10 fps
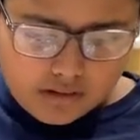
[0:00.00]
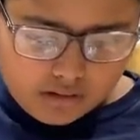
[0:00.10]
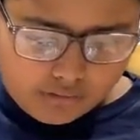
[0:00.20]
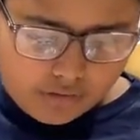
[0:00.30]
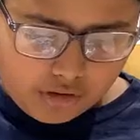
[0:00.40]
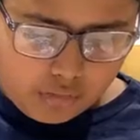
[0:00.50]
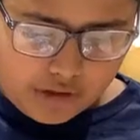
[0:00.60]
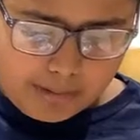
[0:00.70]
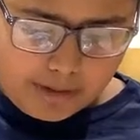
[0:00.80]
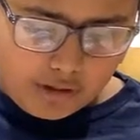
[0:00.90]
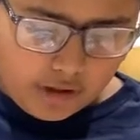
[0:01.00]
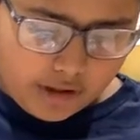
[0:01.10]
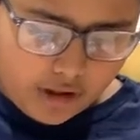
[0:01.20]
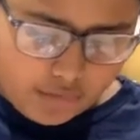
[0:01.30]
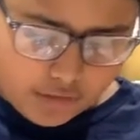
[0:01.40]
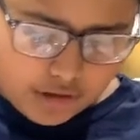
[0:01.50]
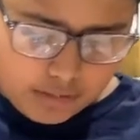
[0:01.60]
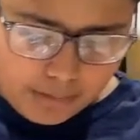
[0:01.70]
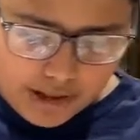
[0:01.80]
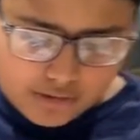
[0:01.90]
So first we're going to be starting off with
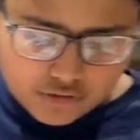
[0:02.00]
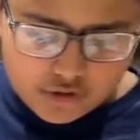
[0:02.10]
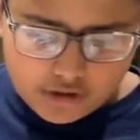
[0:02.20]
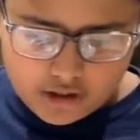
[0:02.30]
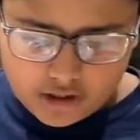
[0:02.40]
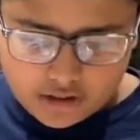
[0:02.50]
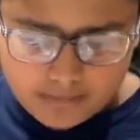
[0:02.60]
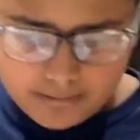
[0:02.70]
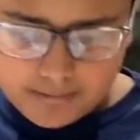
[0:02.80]
our brown sugar.